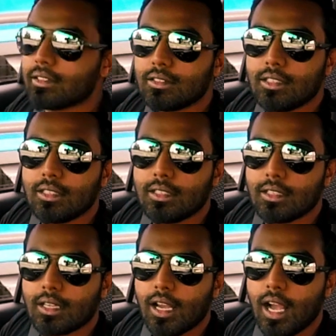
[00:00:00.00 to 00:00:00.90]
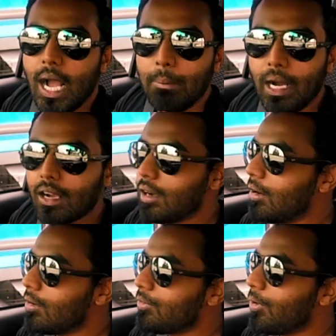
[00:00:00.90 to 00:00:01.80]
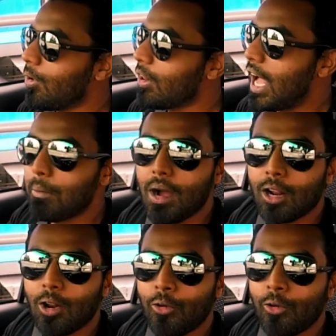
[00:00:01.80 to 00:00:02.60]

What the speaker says: is the abang of all abang